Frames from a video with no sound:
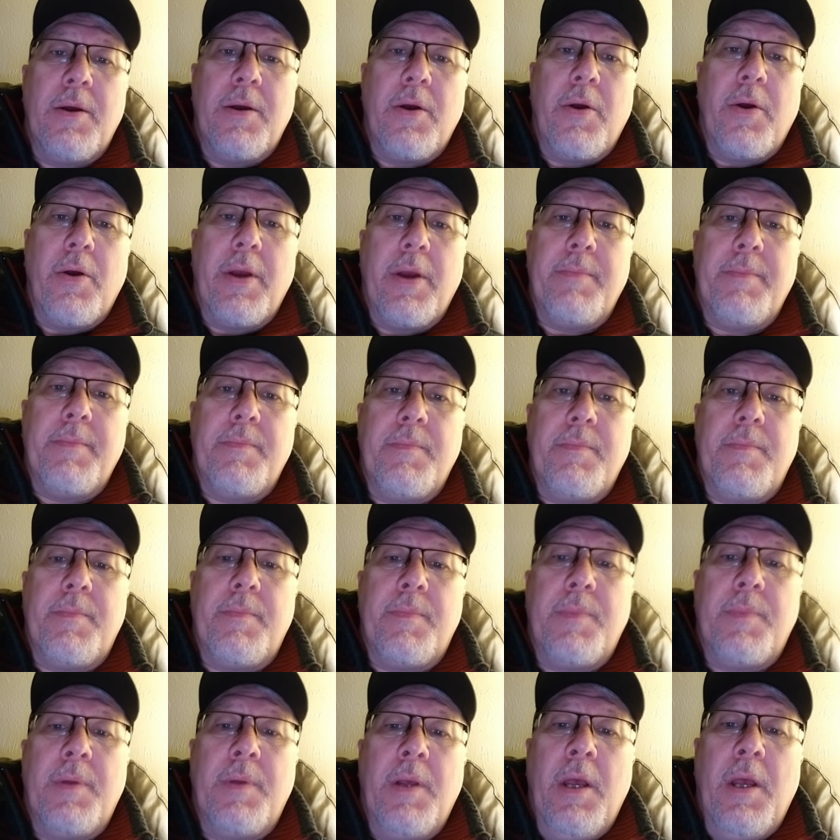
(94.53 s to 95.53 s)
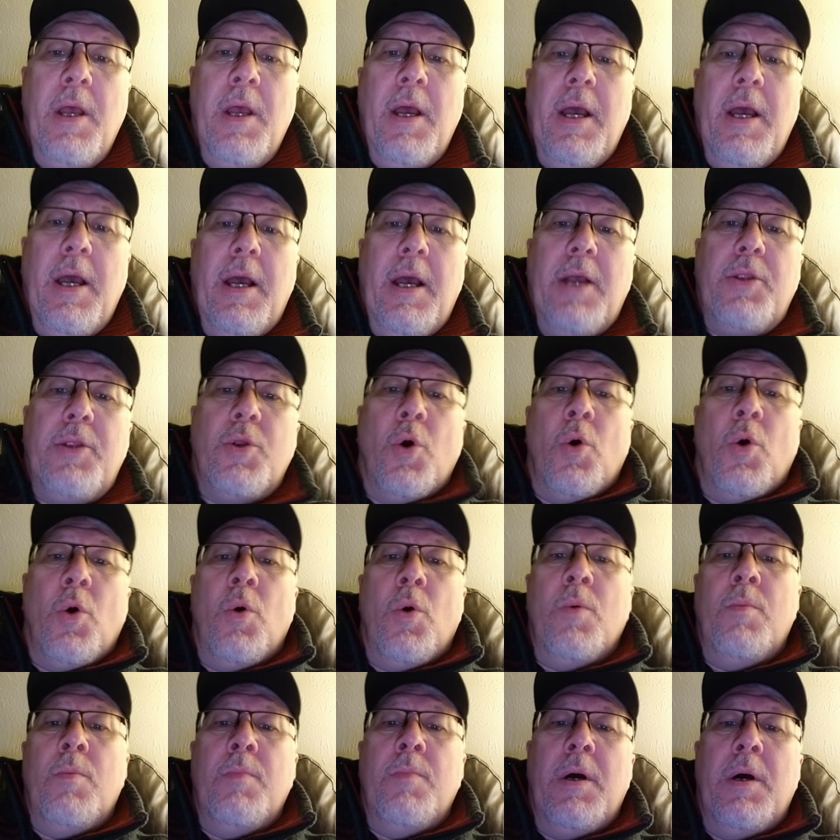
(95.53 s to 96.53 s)
All right.
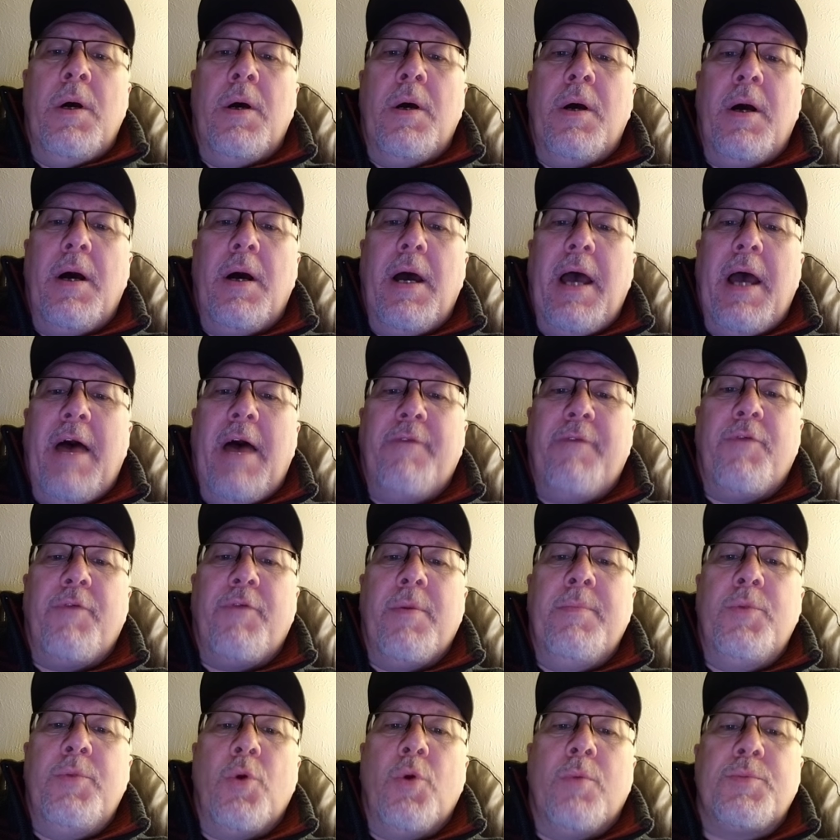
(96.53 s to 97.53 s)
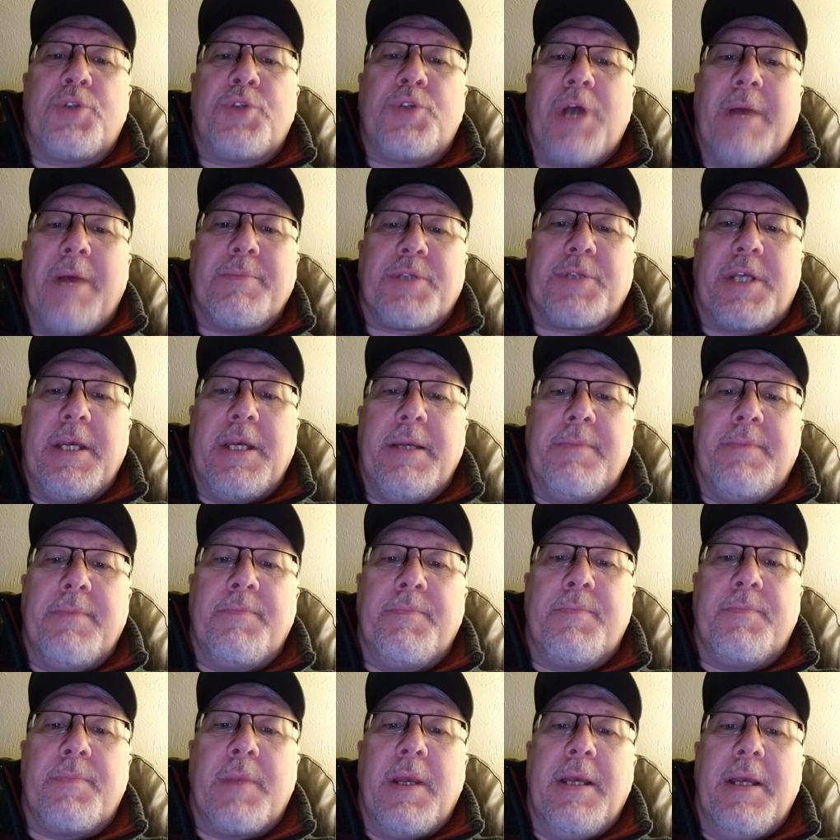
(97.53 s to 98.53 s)
Avram Noam Chomsky
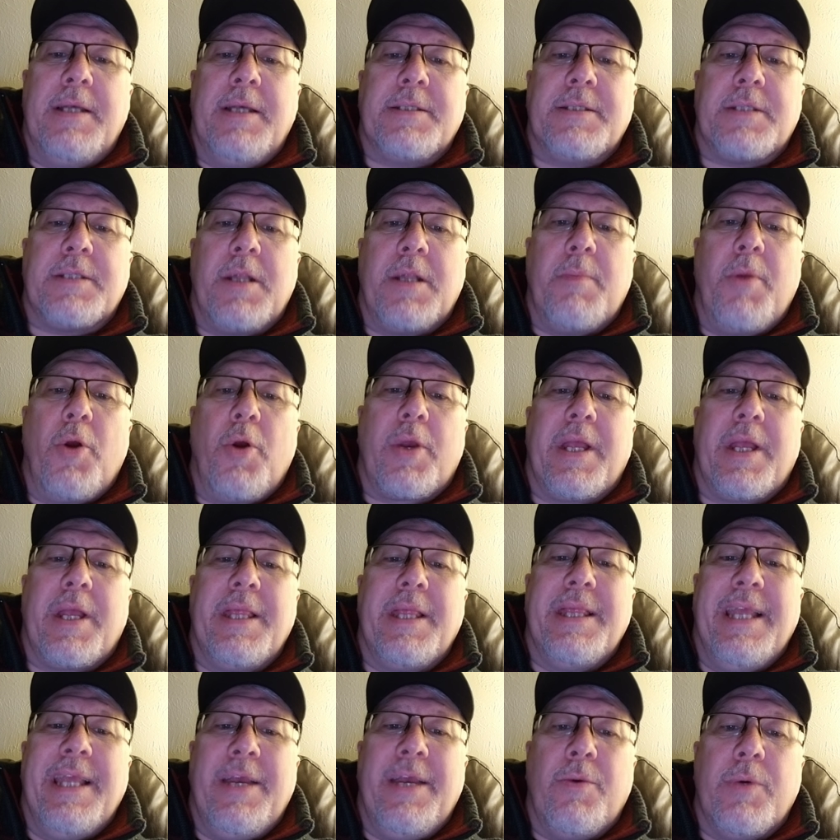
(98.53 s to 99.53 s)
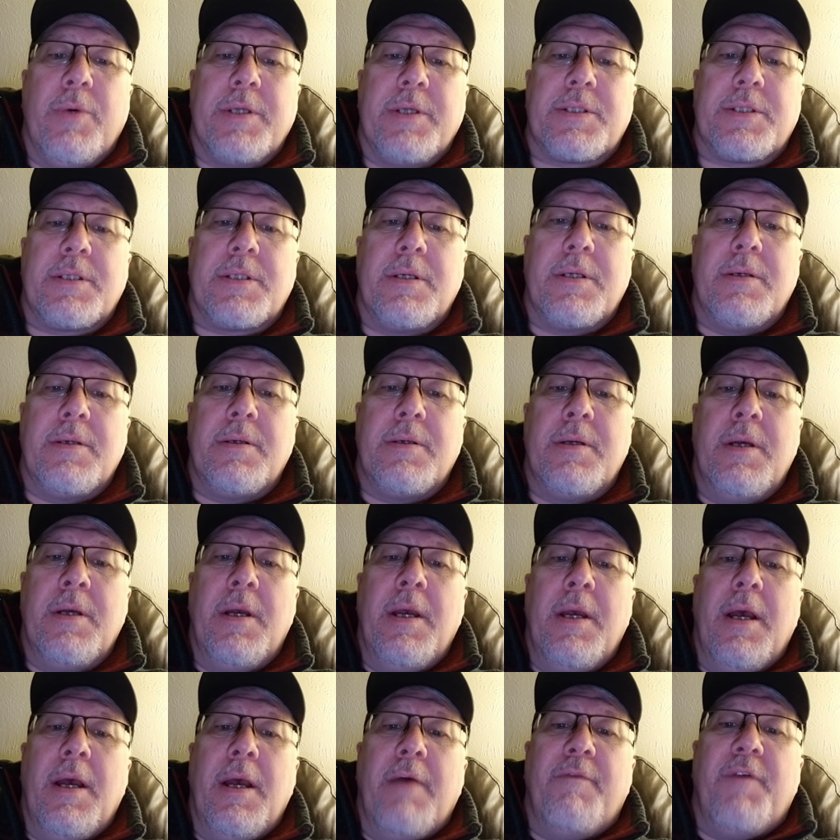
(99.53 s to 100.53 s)
is an American linguist,
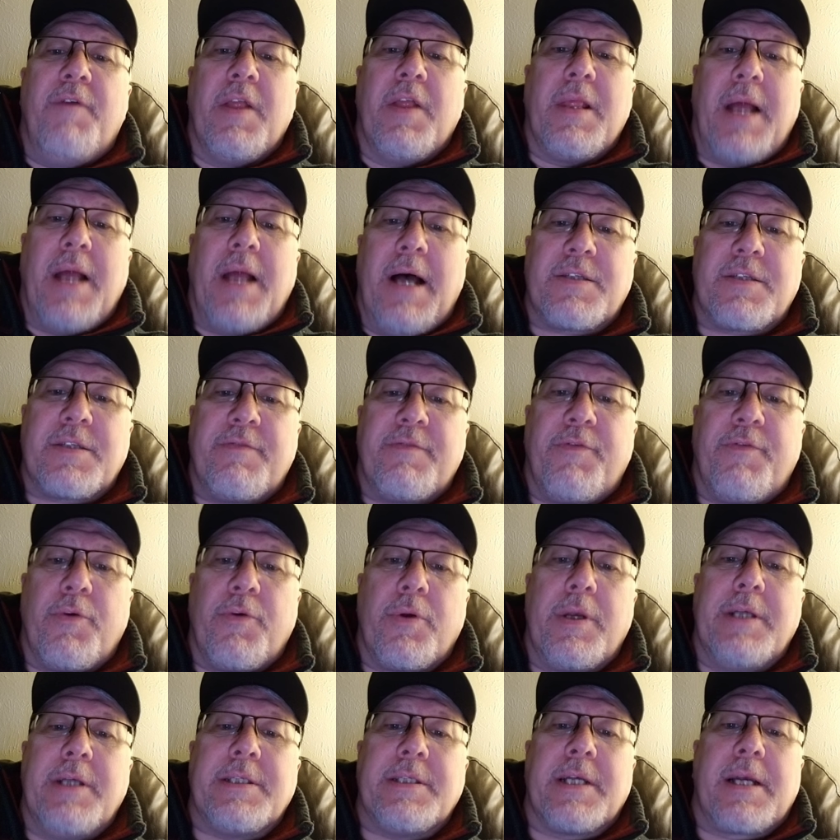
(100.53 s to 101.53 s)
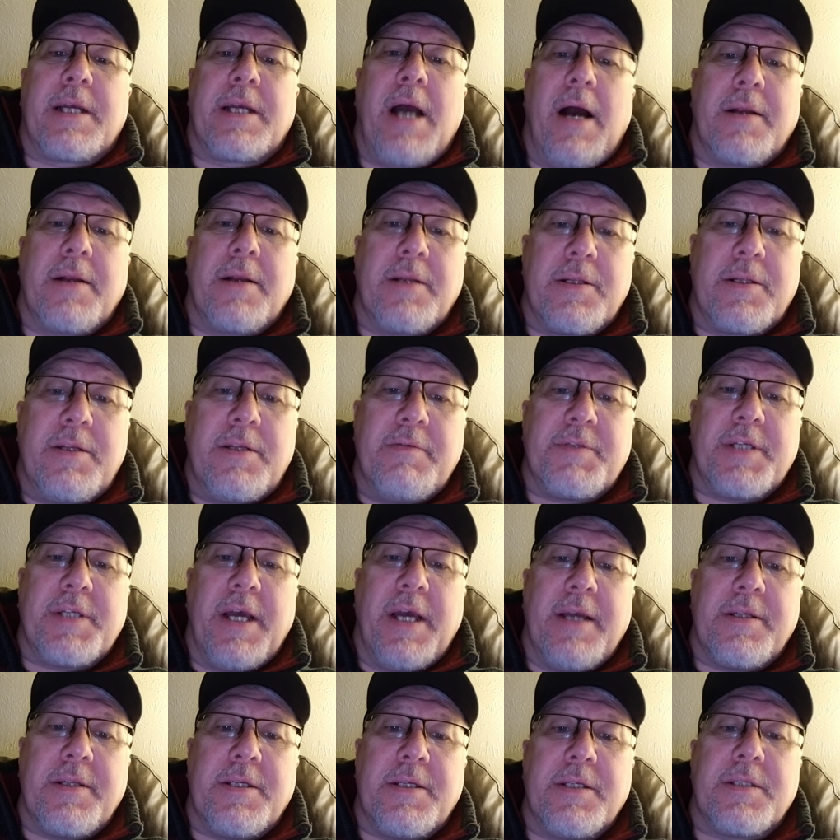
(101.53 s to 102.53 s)
philosopher. He's a cognitive
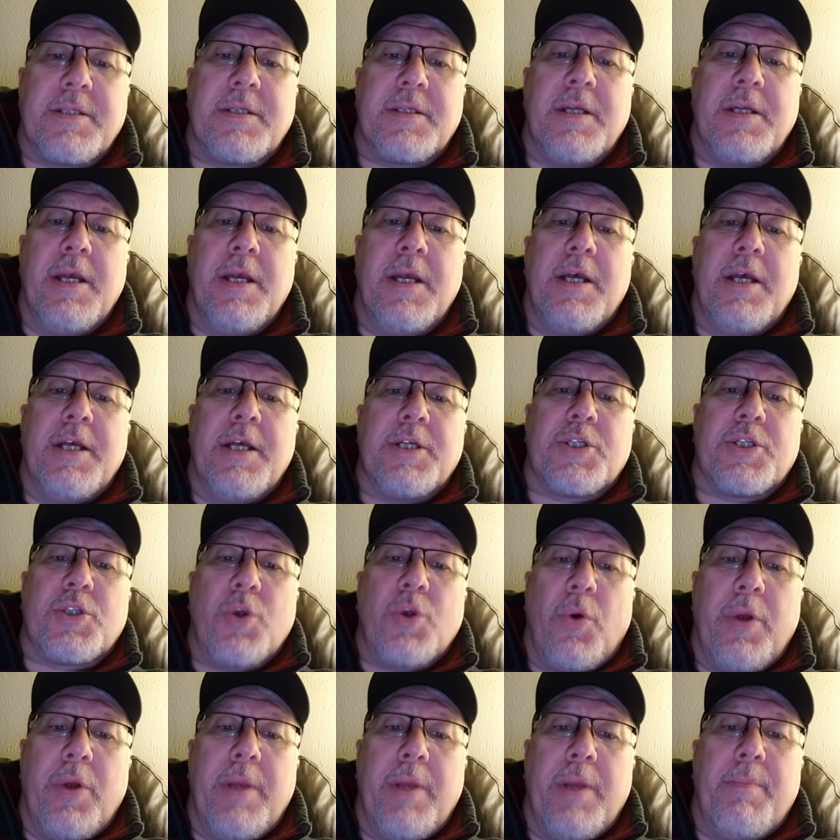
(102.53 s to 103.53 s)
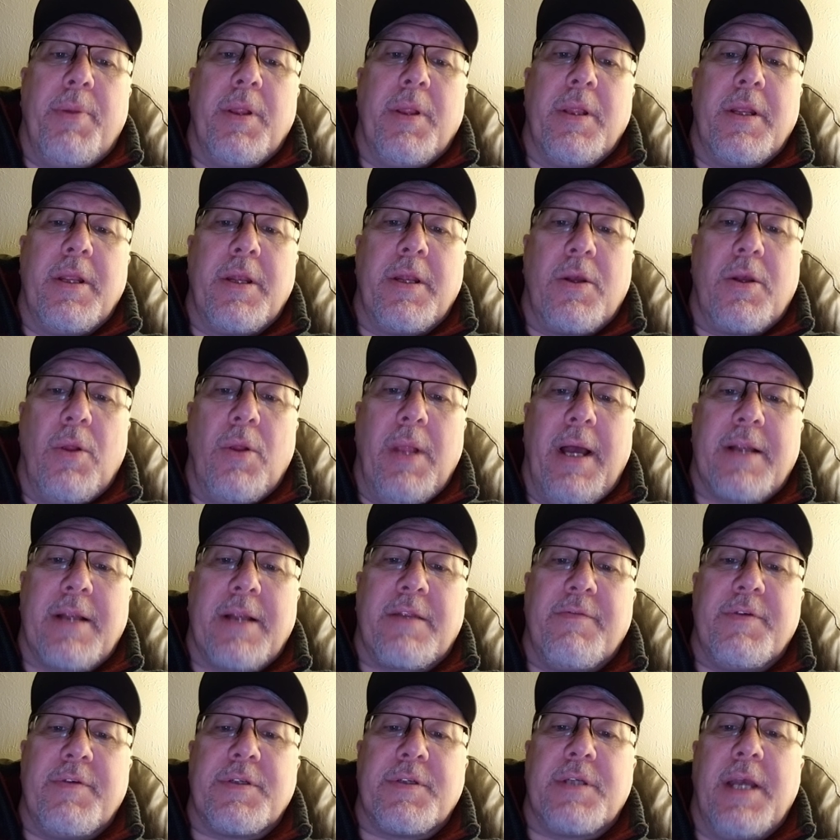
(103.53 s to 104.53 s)
scientist, historian, political
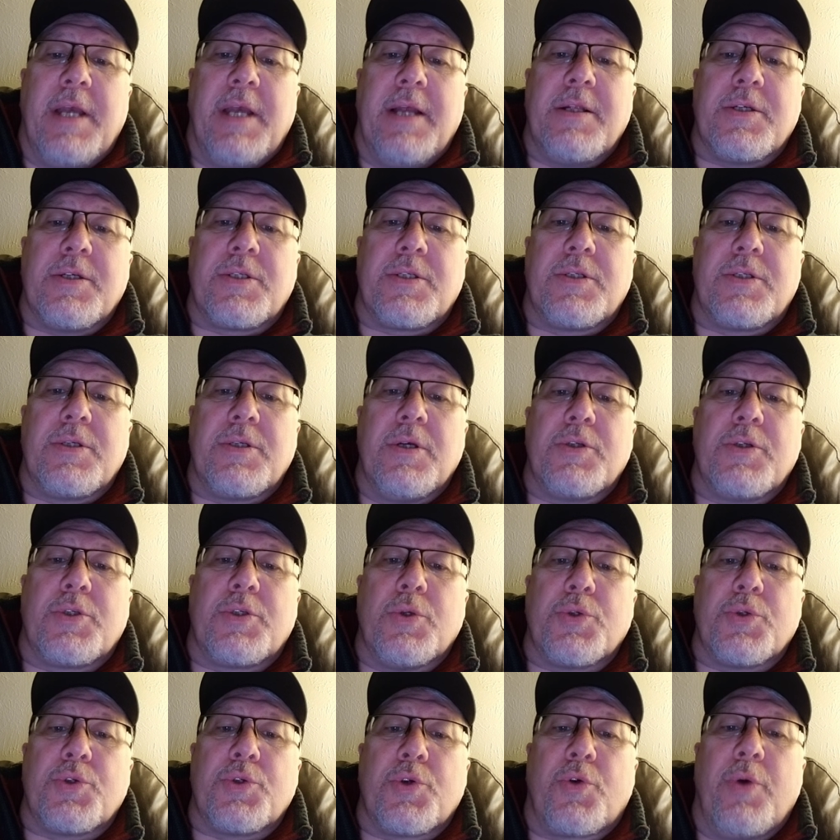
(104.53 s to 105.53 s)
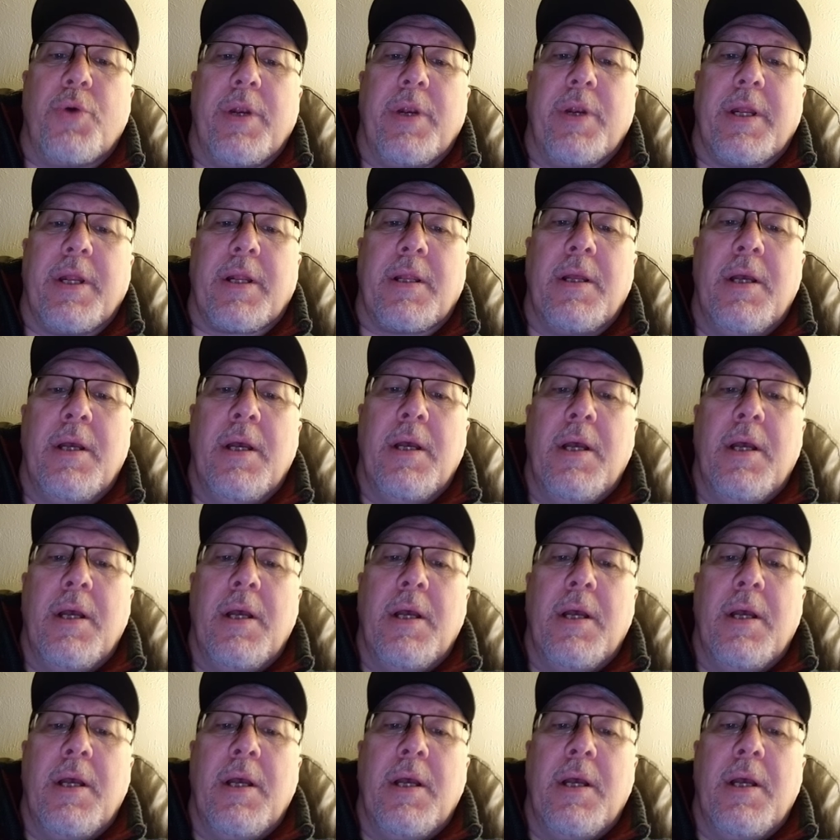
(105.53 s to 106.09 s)
activist, and a social critic.